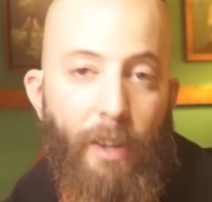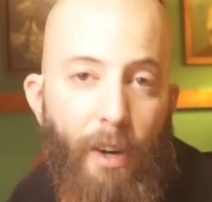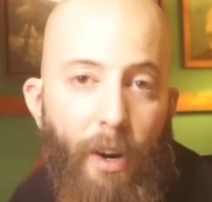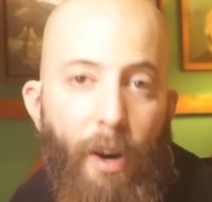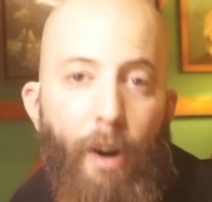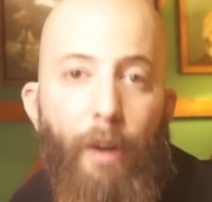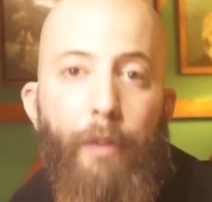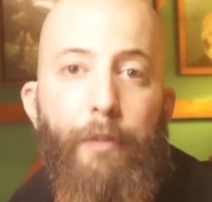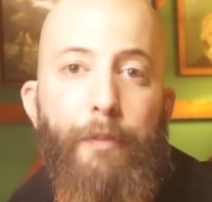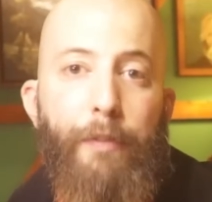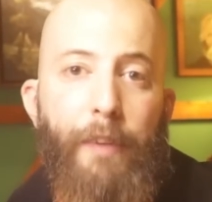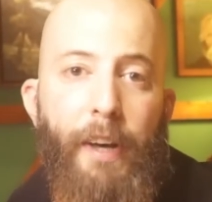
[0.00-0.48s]

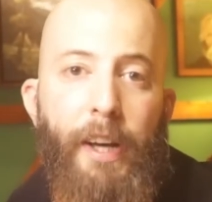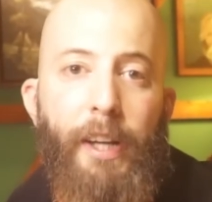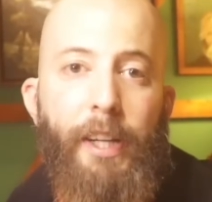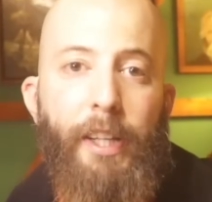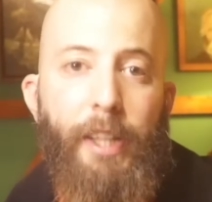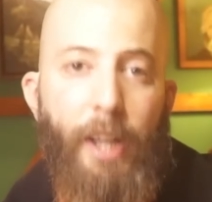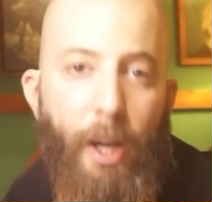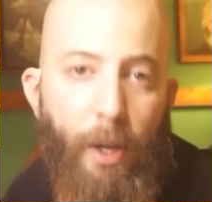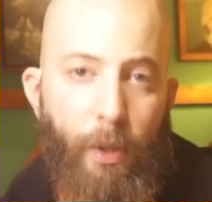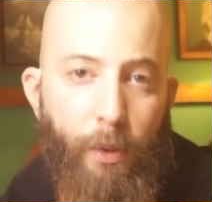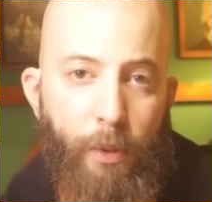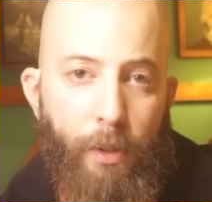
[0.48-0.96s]
of a
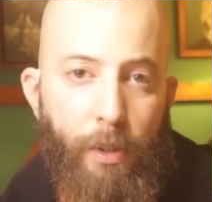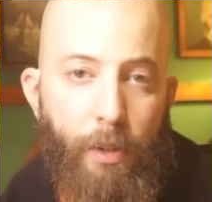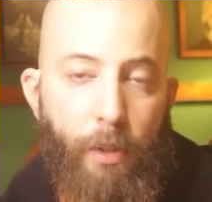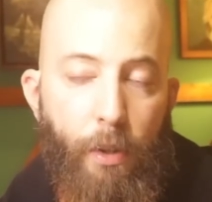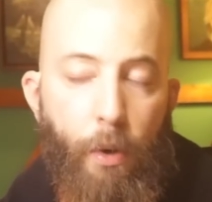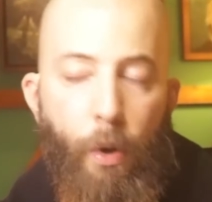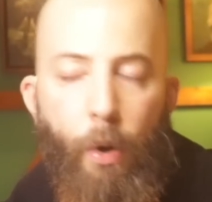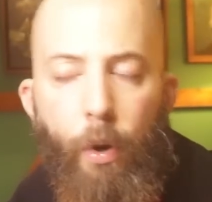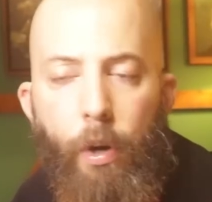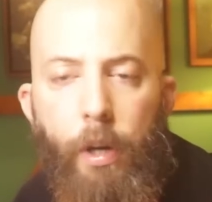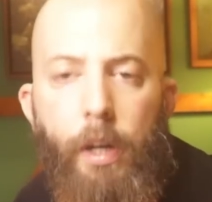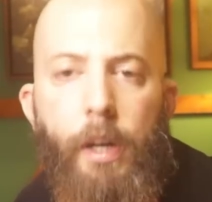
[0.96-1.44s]
goat
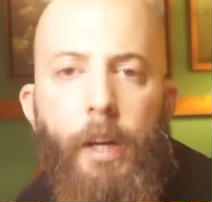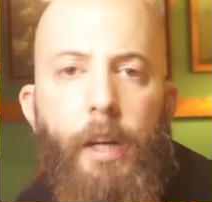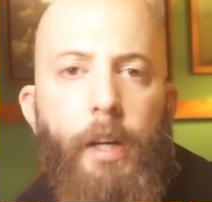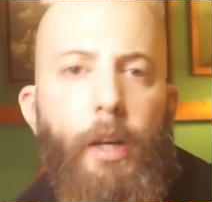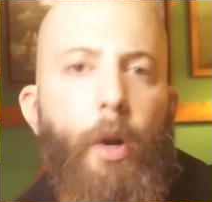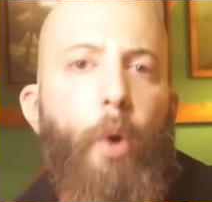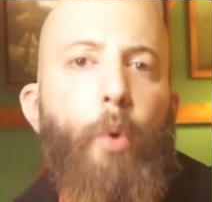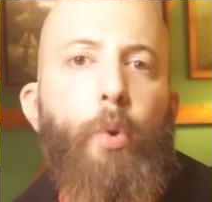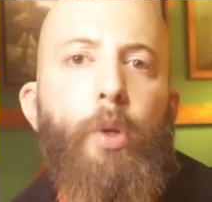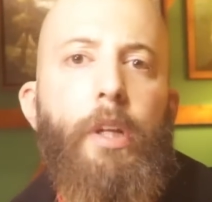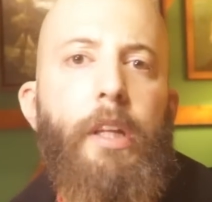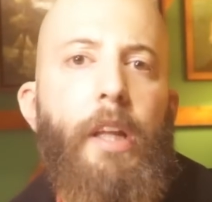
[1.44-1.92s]
or a
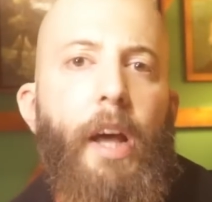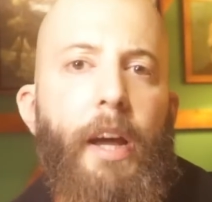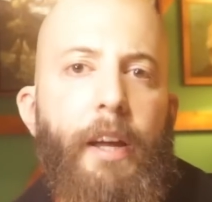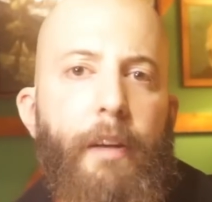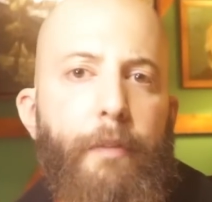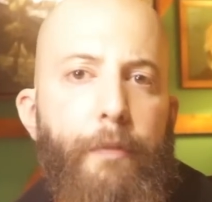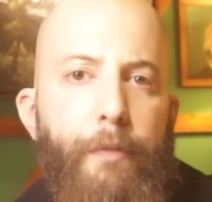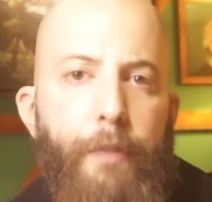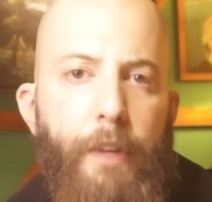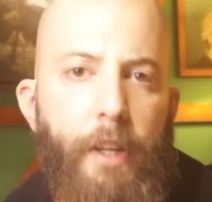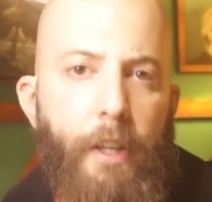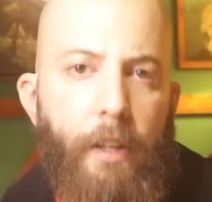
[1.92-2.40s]
goat-like
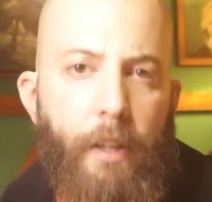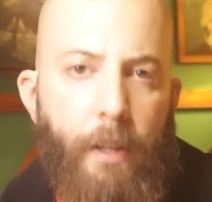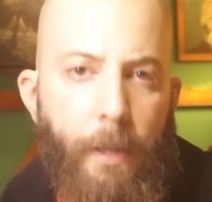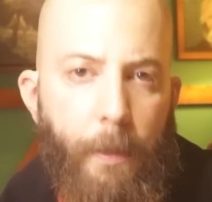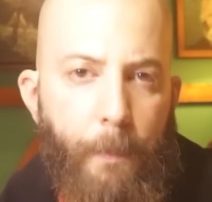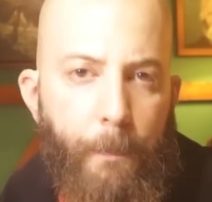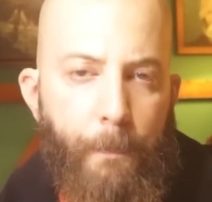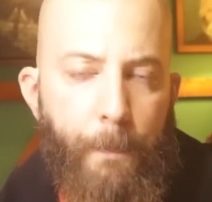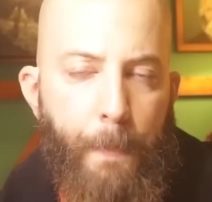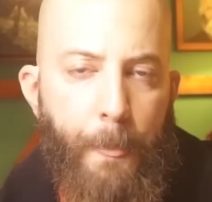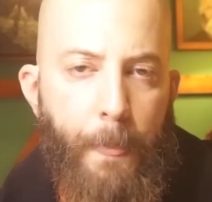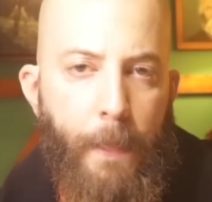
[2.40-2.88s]
figure,
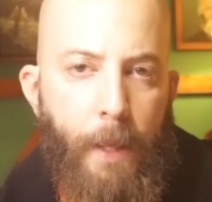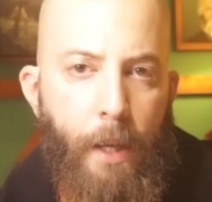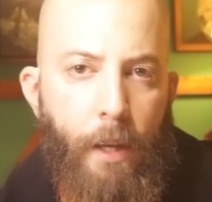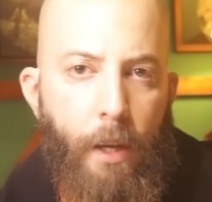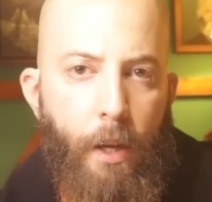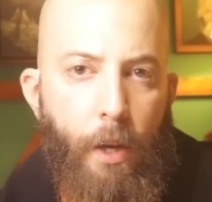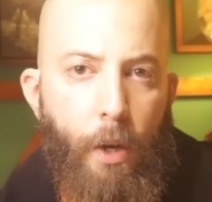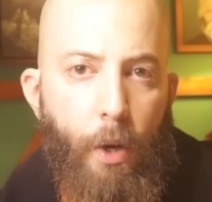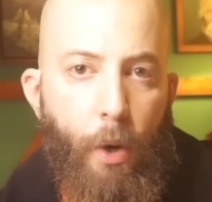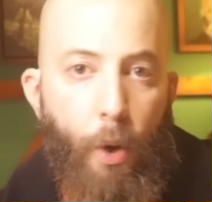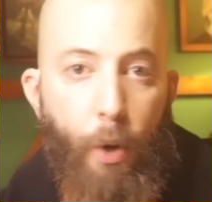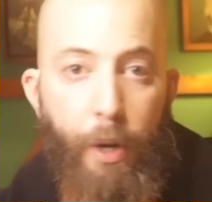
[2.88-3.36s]

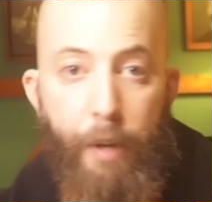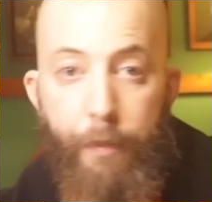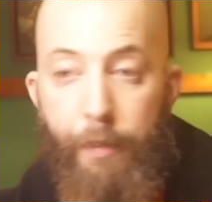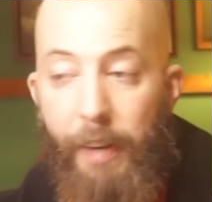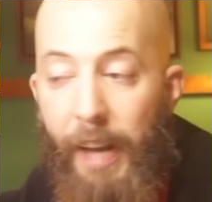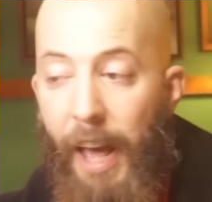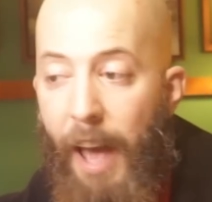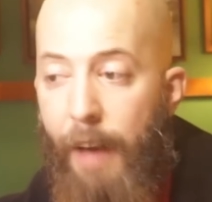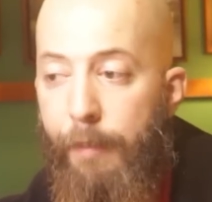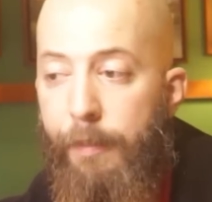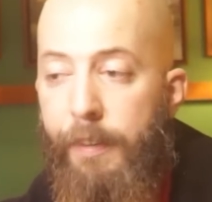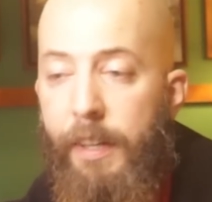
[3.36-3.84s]
or even
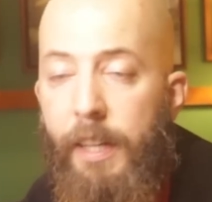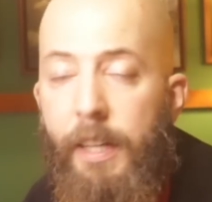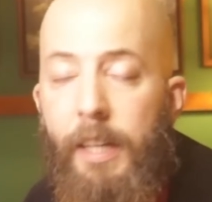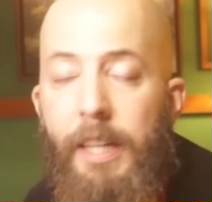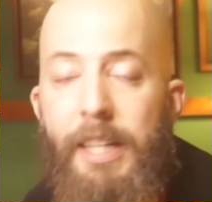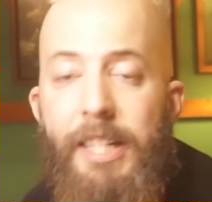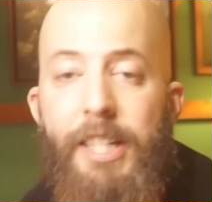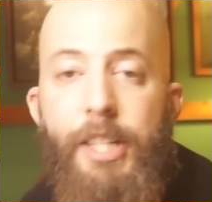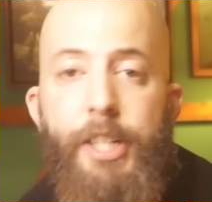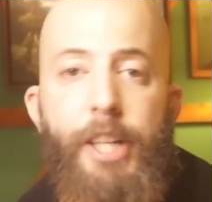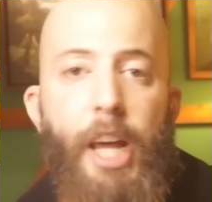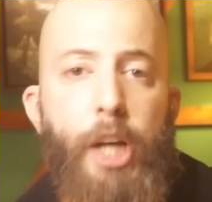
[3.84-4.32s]
having
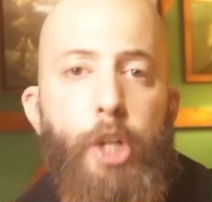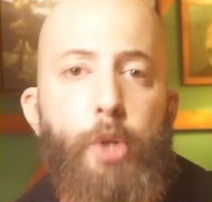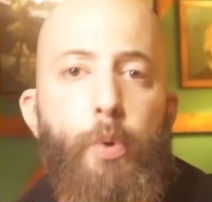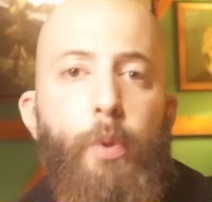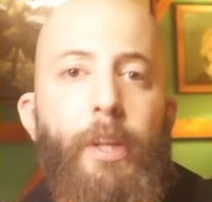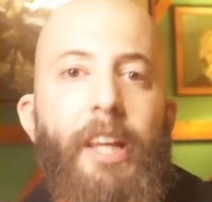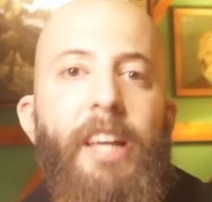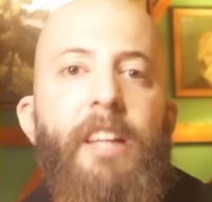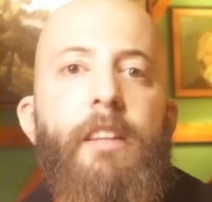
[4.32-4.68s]
sexual